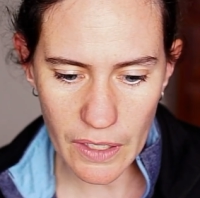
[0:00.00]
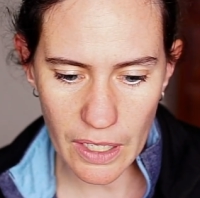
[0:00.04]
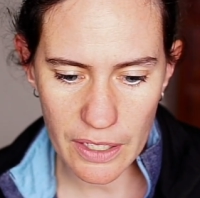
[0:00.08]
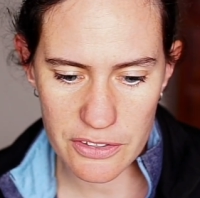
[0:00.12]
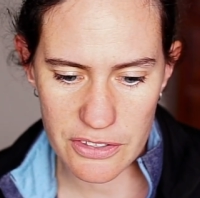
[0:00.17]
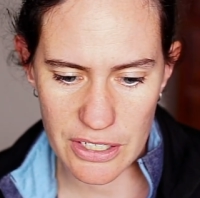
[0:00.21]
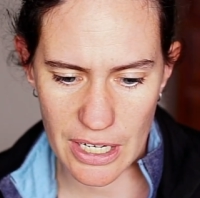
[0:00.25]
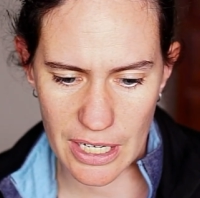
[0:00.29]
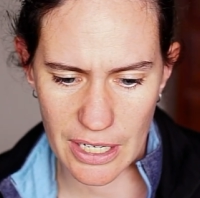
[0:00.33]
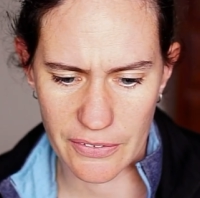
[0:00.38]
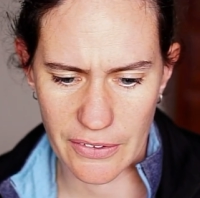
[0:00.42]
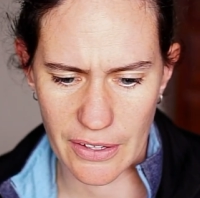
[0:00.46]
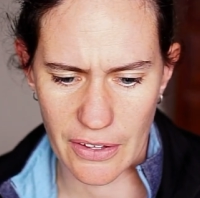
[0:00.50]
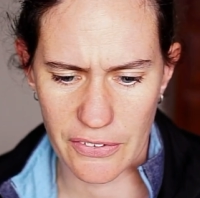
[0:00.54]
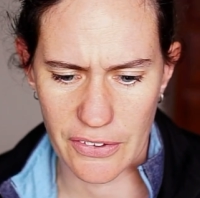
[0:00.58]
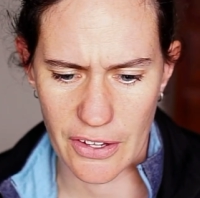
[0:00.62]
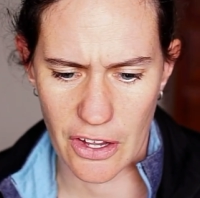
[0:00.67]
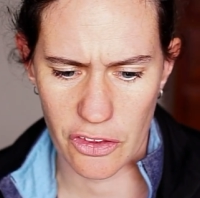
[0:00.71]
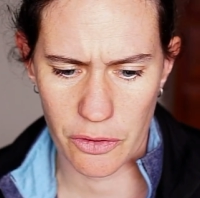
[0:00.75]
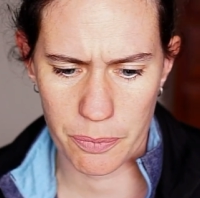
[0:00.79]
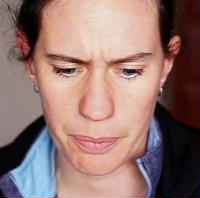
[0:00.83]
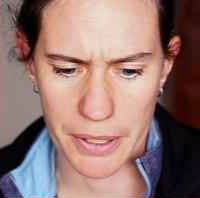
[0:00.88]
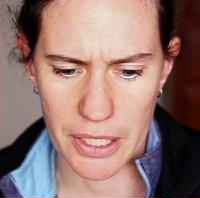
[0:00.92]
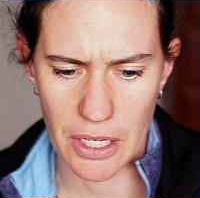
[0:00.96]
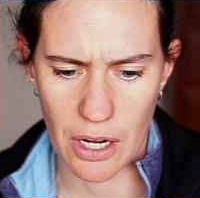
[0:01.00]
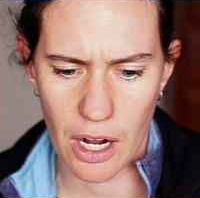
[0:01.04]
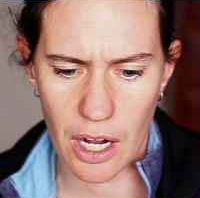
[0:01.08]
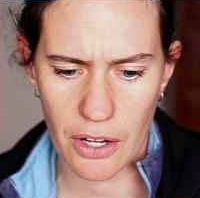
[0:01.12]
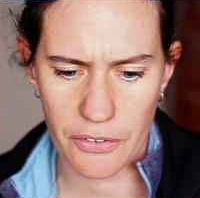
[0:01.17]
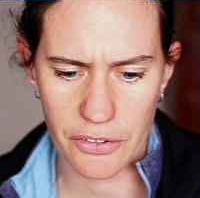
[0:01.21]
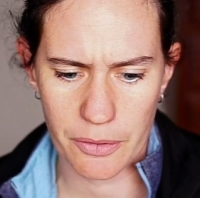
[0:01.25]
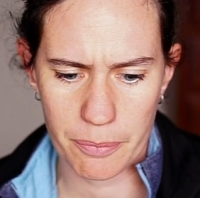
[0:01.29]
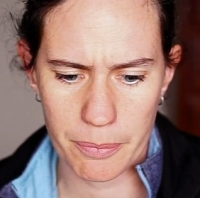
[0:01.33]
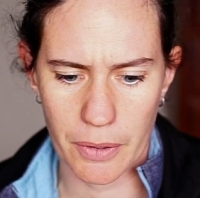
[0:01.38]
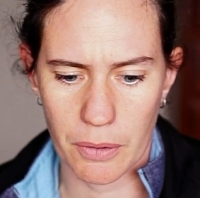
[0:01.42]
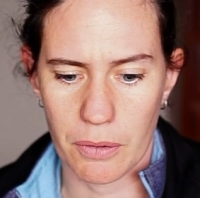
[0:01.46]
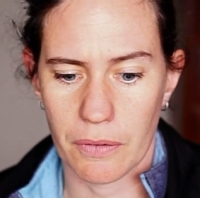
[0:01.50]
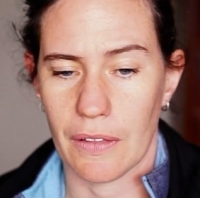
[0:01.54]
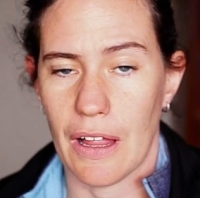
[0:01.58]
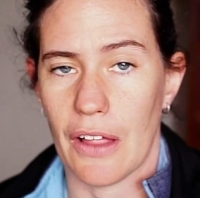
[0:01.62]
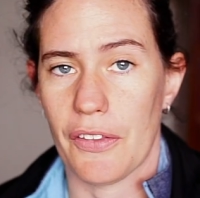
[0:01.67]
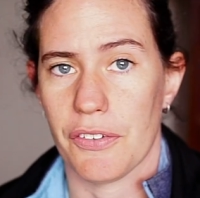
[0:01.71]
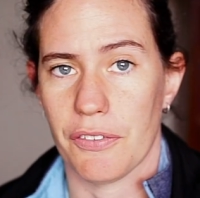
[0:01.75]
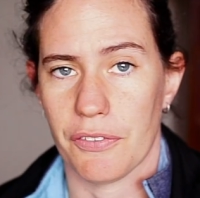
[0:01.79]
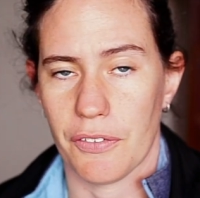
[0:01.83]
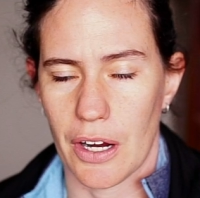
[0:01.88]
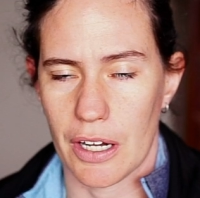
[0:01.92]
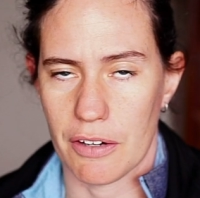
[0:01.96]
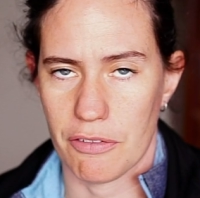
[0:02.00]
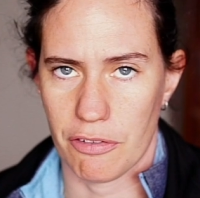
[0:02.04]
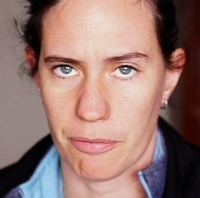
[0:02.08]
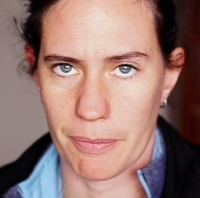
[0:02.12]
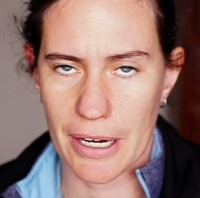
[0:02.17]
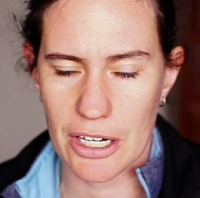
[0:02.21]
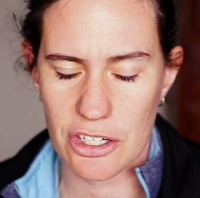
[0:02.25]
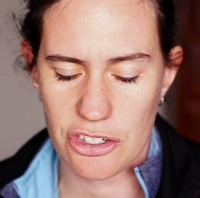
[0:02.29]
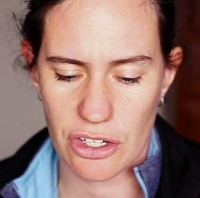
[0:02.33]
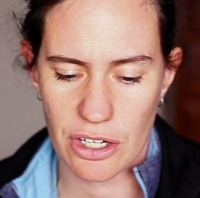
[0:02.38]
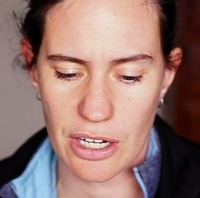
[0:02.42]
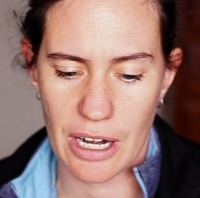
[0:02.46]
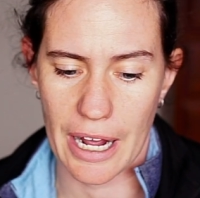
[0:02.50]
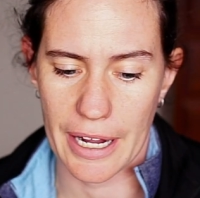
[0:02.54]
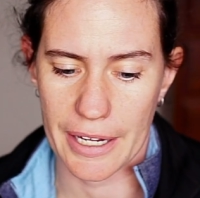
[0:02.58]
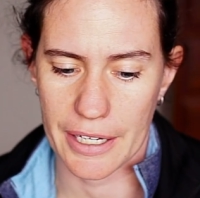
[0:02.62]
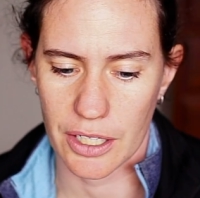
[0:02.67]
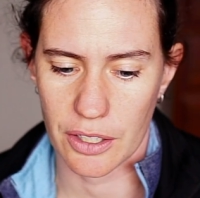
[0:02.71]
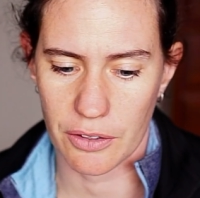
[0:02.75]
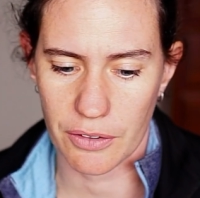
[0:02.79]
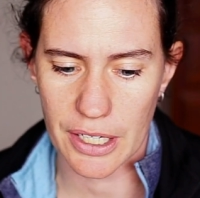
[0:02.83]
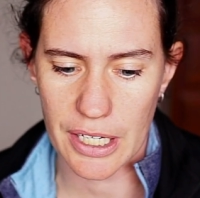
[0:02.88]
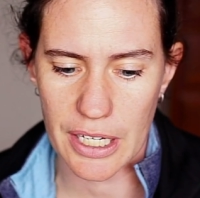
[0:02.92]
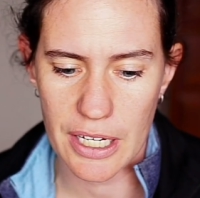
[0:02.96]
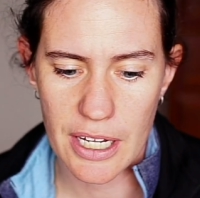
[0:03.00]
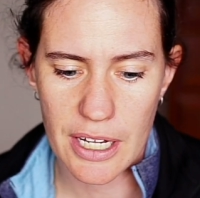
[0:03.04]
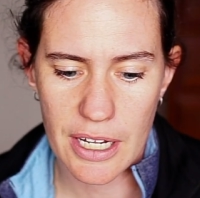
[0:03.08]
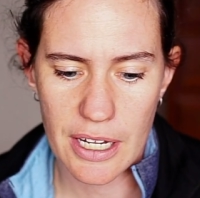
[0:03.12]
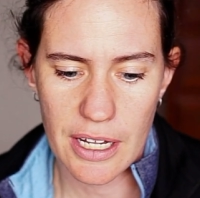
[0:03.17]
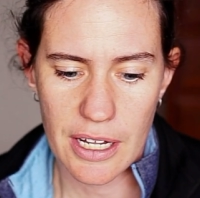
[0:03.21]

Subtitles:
Janet says, sounds pretty awesome book, lots of great information. I agree.